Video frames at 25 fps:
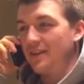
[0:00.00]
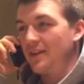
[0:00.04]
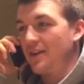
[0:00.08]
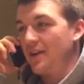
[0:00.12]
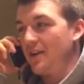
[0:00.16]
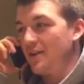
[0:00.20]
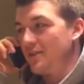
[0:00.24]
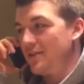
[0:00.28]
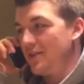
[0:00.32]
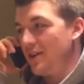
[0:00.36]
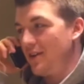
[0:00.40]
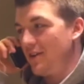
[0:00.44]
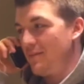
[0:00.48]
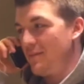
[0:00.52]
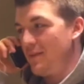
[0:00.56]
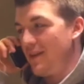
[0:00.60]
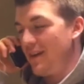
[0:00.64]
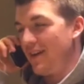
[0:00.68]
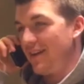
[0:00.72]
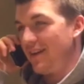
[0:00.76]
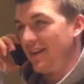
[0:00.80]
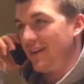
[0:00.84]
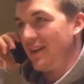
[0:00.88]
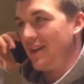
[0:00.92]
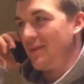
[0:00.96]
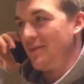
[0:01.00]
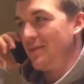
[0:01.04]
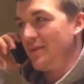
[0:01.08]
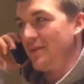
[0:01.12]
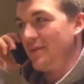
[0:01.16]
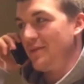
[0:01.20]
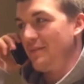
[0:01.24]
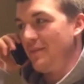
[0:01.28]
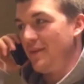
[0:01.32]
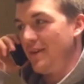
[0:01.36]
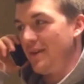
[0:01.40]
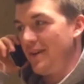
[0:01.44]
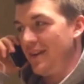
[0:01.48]
Coach helped me out and gave me
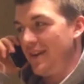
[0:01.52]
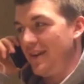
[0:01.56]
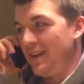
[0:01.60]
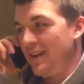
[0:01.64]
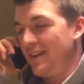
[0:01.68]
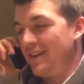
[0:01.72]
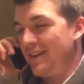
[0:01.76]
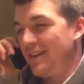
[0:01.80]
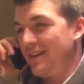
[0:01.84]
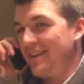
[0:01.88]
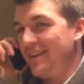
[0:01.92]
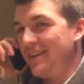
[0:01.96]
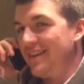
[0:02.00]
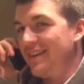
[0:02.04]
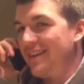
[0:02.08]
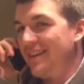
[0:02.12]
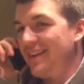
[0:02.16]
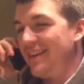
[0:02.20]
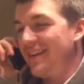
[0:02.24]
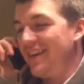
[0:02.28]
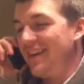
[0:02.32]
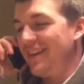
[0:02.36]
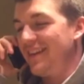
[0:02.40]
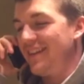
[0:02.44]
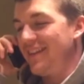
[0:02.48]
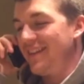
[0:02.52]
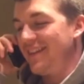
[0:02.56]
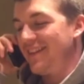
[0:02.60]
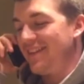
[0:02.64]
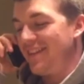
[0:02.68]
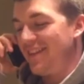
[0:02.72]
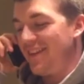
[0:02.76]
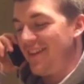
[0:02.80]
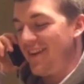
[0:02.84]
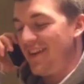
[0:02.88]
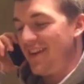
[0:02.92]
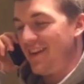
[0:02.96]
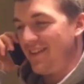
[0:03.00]
some money, and the
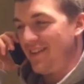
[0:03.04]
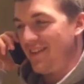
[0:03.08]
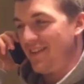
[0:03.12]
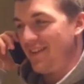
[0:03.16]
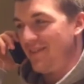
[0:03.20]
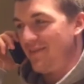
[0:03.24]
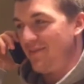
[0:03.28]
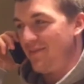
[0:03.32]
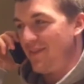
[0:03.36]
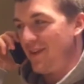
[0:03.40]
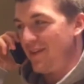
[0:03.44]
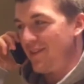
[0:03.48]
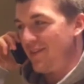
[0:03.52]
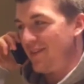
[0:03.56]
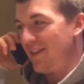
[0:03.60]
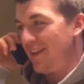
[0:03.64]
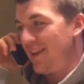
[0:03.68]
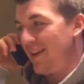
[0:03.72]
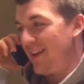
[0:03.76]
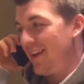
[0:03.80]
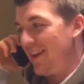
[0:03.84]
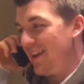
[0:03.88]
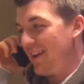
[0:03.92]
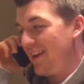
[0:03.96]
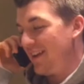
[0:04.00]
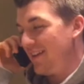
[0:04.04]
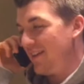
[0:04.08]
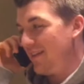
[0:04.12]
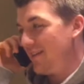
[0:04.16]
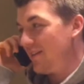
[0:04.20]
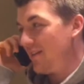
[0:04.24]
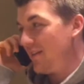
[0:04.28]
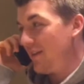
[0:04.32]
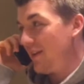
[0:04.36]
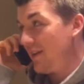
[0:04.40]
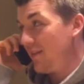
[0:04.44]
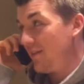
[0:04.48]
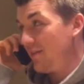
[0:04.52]
NCAA is now investigating,
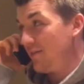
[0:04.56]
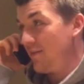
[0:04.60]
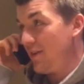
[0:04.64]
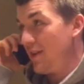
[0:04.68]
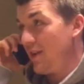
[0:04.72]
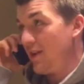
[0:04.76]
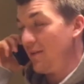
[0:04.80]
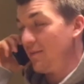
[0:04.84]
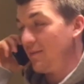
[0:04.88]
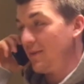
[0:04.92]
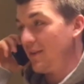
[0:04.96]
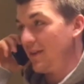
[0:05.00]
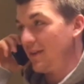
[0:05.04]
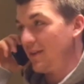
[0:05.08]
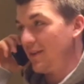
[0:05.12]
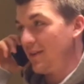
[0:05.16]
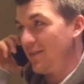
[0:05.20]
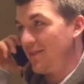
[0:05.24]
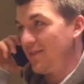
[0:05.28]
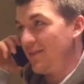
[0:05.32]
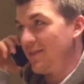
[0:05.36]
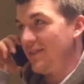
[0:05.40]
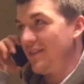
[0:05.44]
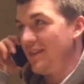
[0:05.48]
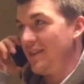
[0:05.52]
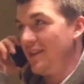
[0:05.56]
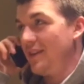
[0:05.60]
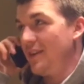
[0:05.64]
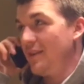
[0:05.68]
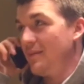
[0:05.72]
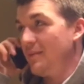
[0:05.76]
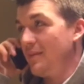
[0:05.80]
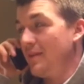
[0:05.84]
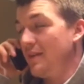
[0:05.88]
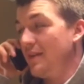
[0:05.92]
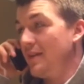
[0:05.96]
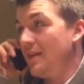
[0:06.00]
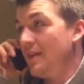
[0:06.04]
and as of now, I'm kicked off the
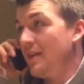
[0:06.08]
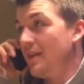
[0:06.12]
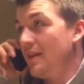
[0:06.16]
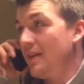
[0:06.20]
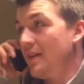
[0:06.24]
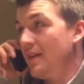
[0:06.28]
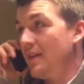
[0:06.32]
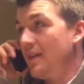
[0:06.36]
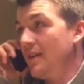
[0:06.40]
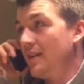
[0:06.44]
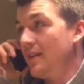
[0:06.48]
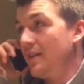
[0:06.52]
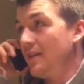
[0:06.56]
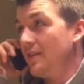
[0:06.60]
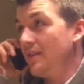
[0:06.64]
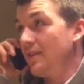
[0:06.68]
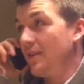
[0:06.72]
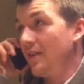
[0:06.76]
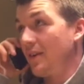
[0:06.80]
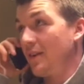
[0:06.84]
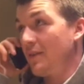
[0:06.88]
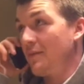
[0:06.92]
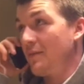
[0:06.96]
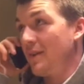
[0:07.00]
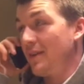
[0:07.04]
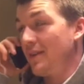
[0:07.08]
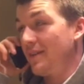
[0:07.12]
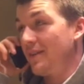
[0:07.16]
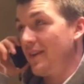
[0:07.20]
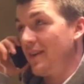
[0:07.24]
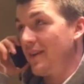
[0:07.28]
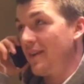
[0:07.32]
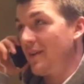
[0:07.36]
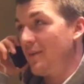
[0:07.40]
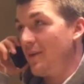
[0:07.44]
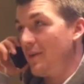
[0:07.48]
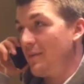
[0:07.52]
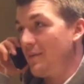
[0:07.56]
team, and they're talking about
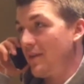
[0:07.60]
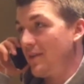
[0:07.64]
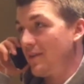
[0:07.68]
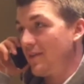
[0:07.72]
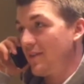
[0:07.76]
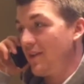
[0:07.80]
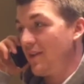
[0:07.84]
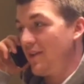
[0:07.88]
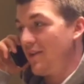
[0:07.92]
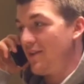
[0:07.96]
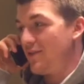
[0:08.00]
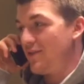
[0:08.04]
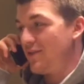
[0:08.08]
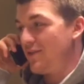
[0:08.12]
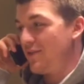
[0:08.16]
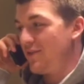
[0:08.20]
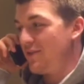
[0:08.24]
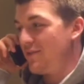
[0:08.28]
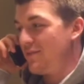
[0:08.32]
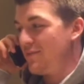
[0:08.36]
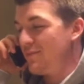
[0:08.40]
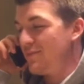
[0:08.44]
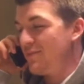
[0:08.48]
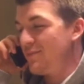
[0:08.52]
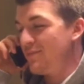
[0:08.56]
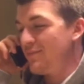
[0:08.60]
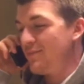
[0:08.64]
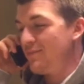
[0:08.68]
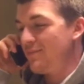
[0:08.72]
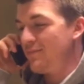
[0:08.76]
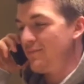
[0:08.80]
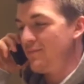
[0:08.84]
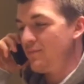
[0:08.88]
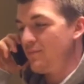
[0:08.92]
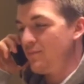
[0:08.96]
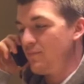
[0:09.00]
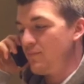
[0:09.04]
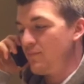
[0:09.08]
taking away my scholarship.
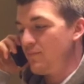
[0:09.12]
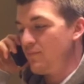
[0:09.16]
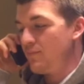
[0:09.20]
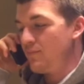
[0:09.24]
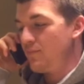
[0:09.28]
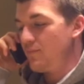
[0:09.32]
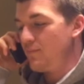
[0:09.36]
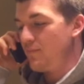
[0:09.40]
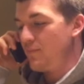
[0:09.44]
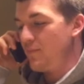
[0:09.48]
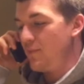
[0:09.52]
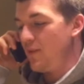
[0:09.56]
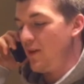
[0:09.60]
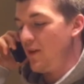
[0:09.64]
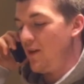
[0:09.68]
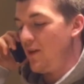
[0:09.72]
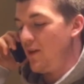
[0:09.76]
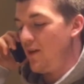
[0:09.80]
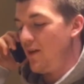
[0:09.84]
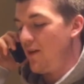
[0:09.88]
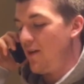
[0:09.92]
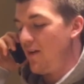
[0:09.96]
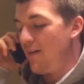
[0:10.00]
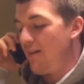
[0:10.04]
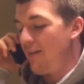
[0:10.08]
Yeah.